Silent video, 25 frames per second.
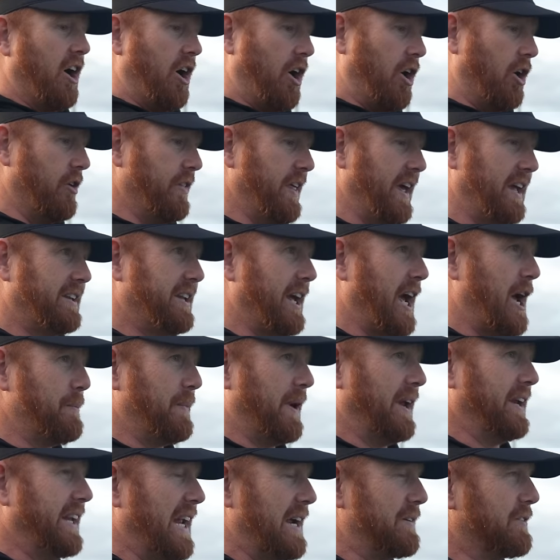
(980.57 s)
All that time, I
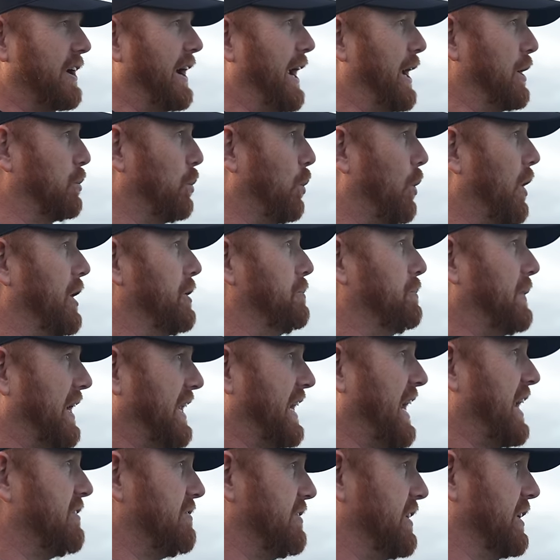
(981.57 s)
never had one made
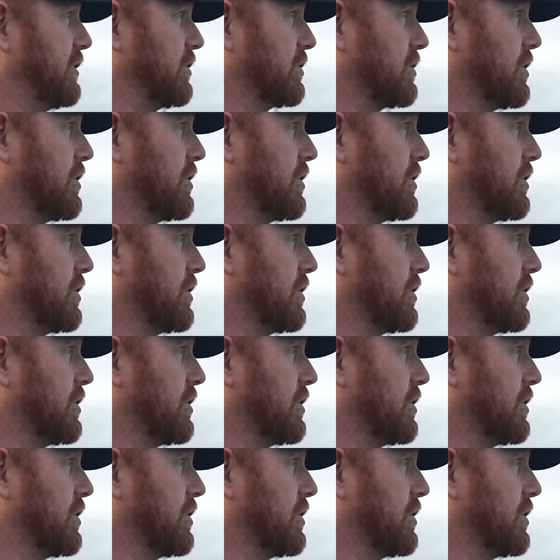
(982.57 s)
a field